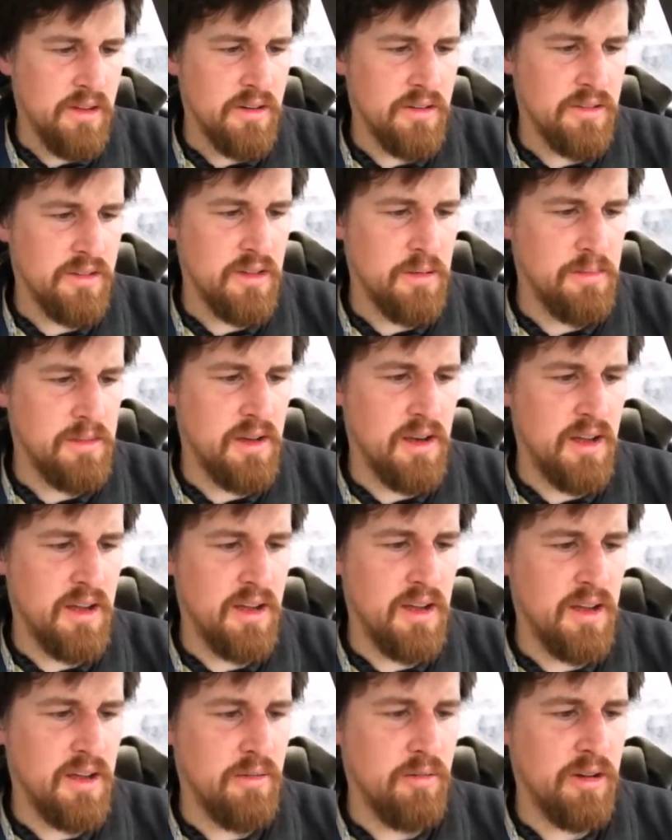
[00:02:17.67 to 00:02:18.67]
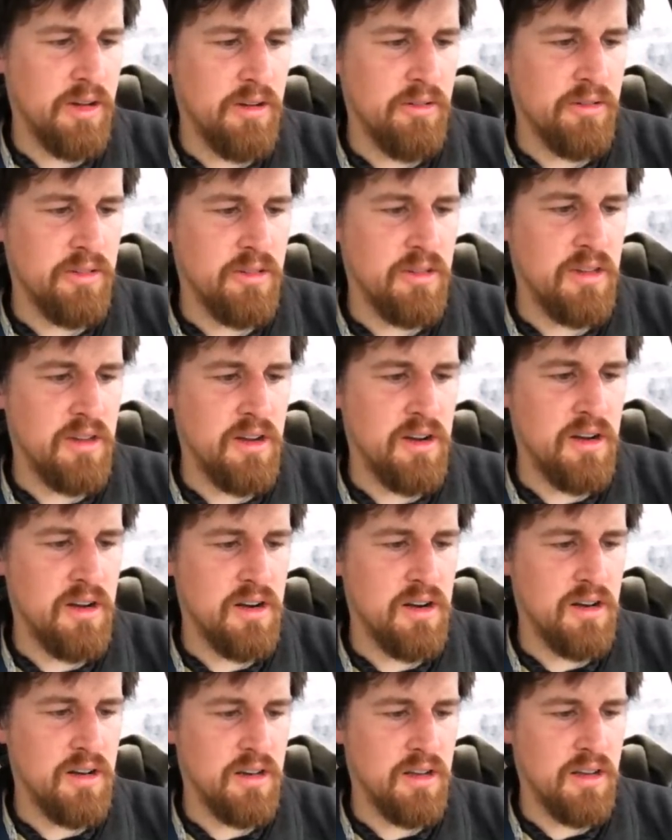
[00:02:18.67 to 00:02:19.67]
There's something when I was
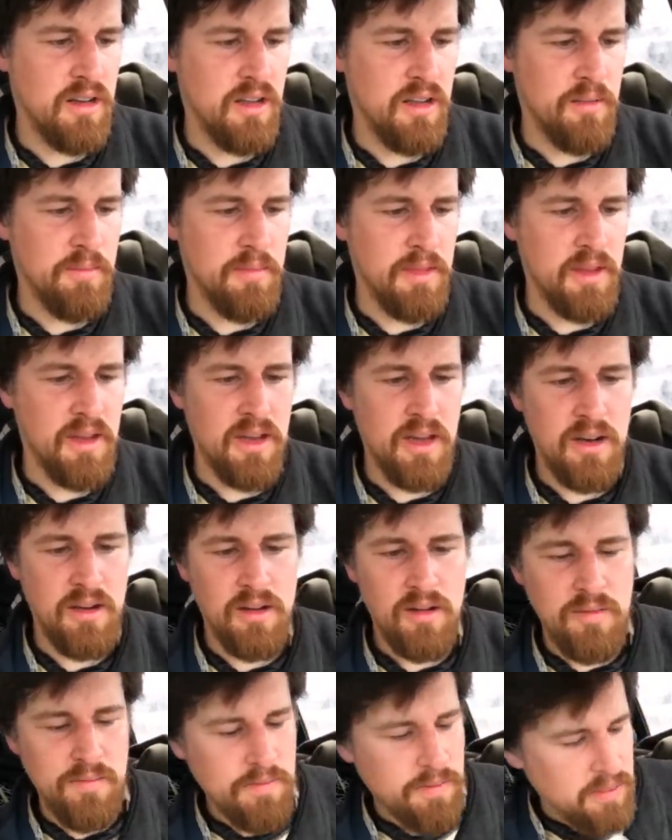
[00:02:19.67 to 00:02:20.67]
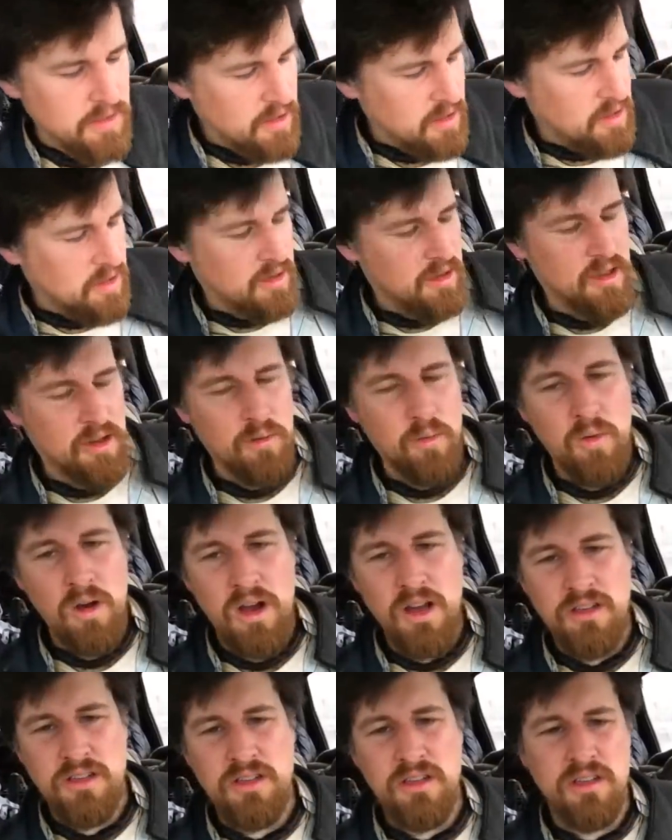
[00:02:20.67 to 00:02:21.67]
there, I got a
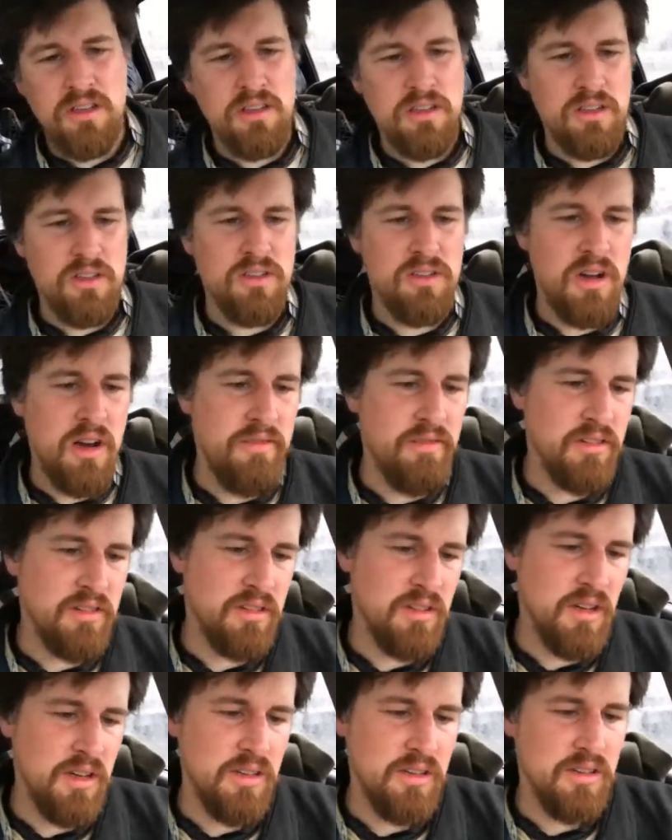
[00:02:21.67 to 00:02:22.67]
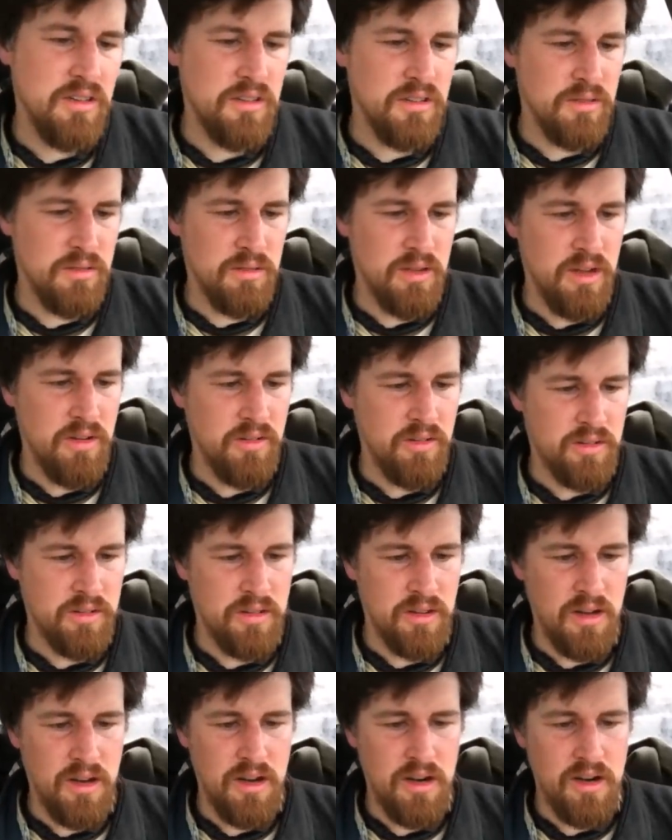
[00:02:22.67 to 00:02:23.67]
Washington driver's license. When I was
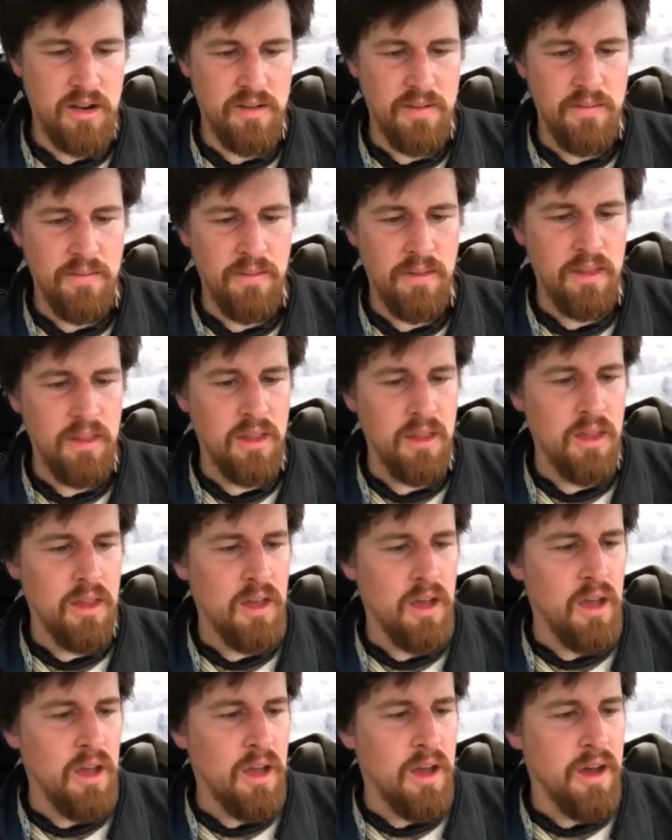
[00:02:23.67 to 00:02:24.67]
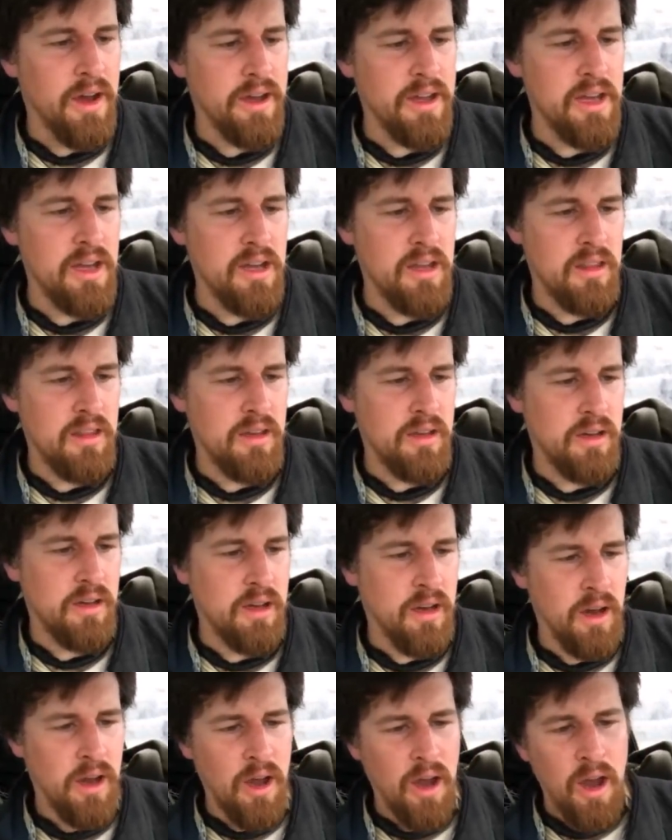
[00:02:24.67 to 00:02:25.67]
there, I got
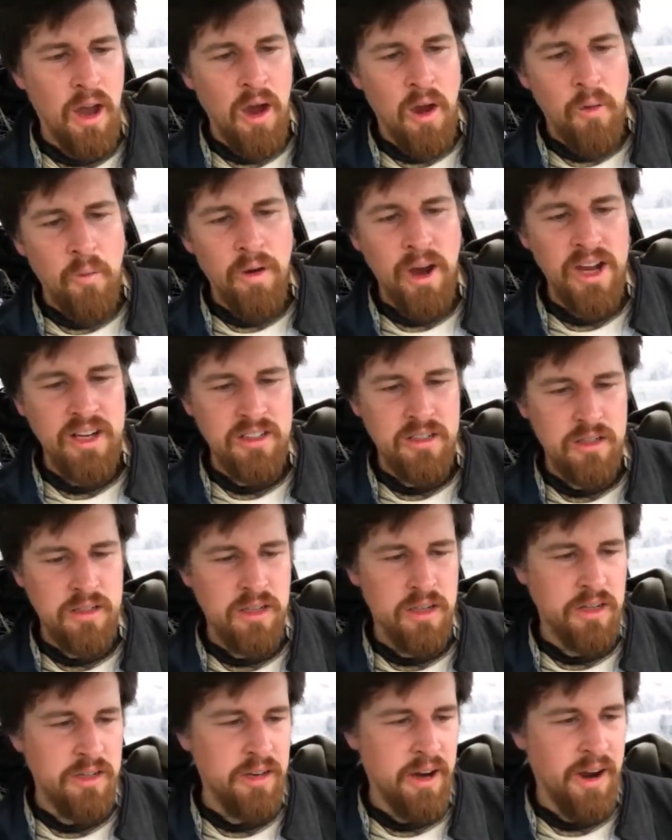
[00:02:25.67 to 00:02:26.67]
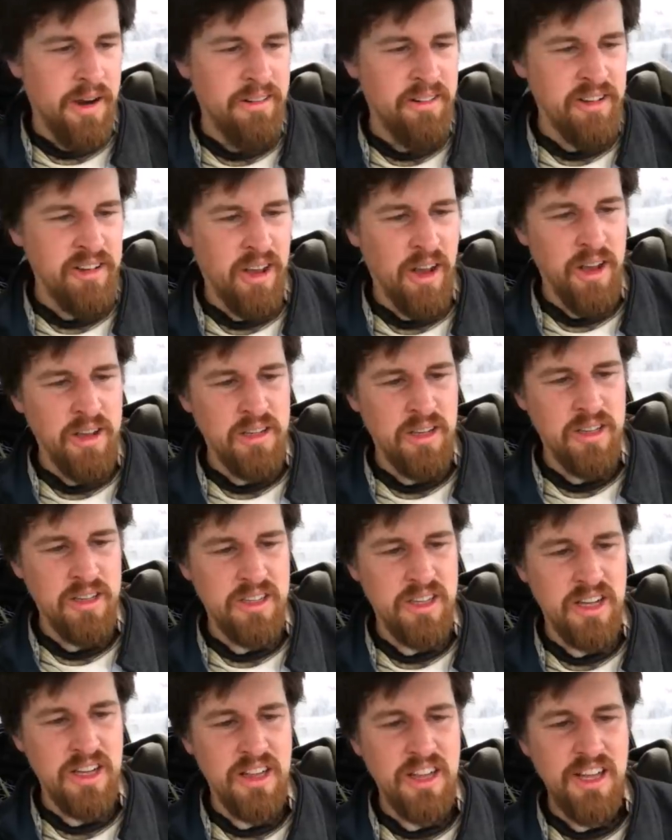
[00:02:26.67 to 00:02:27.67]
the Washington driver's
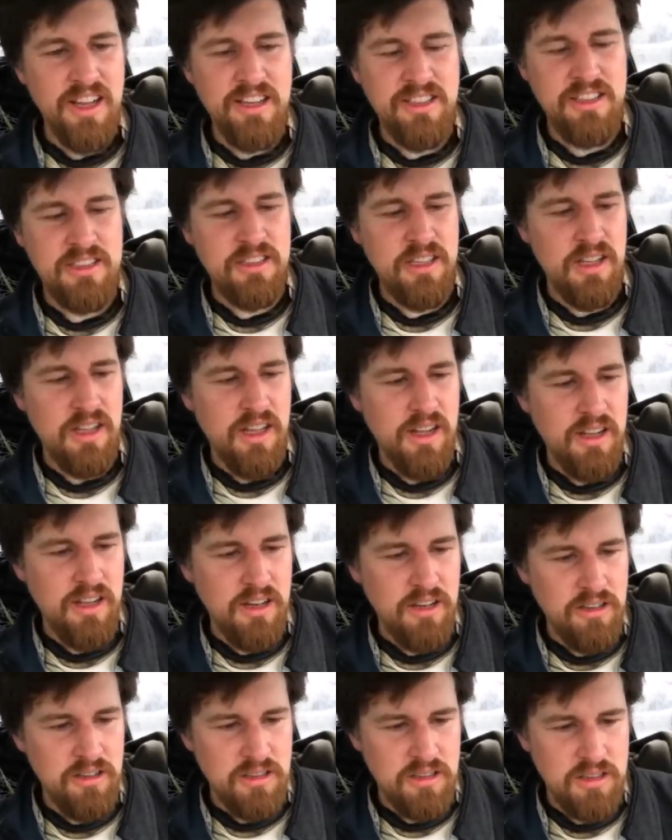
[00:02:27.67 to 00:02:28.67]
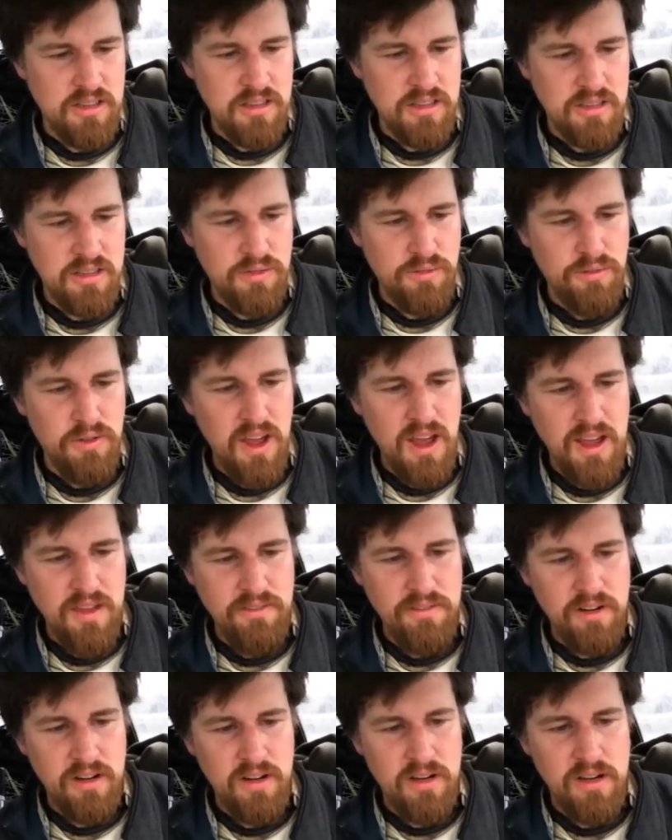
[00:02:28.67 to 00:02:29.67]
license and this, and then there's this
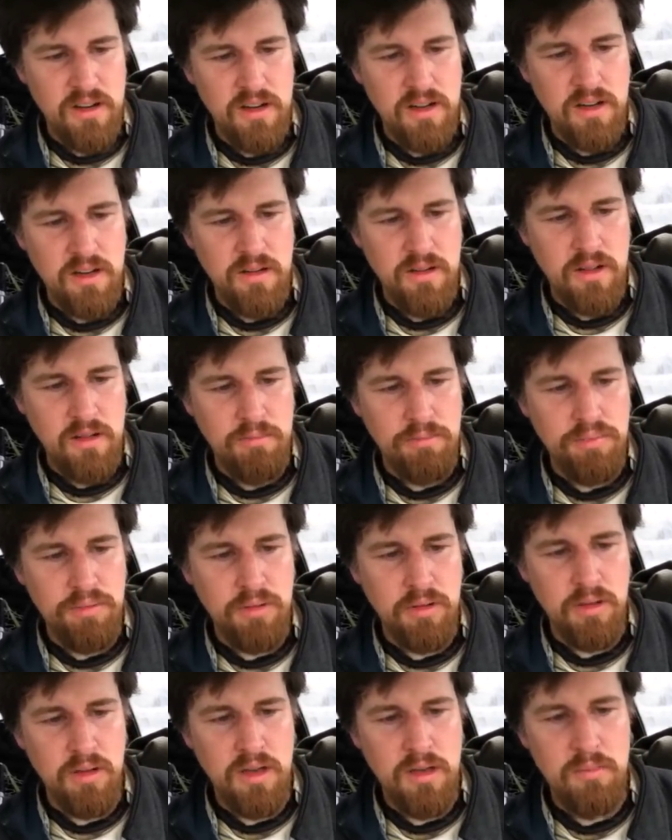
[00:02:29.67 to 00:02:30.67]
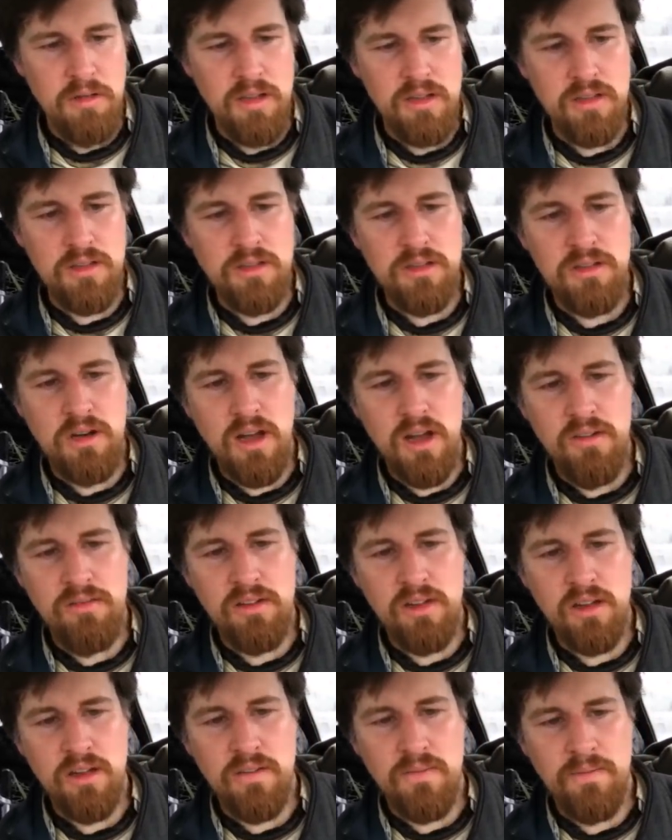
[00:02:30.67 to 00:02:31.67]
5-year employment
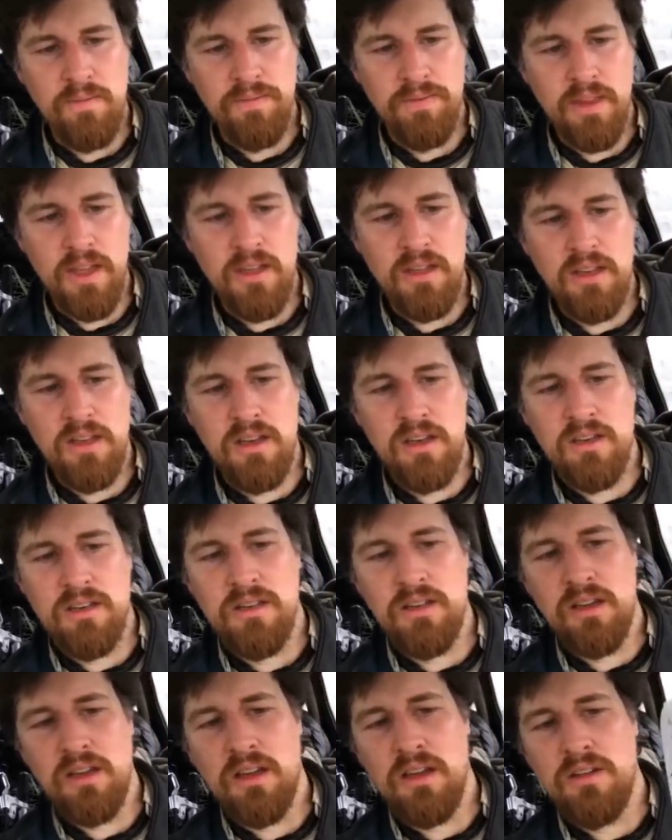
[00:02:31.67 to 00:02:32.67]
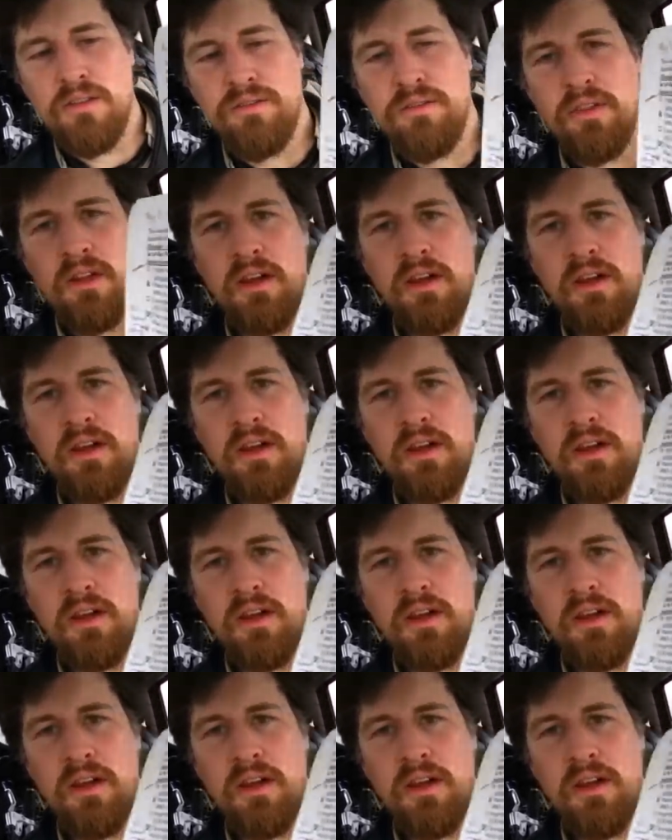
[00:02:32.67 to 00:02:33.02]
driving. I needed to give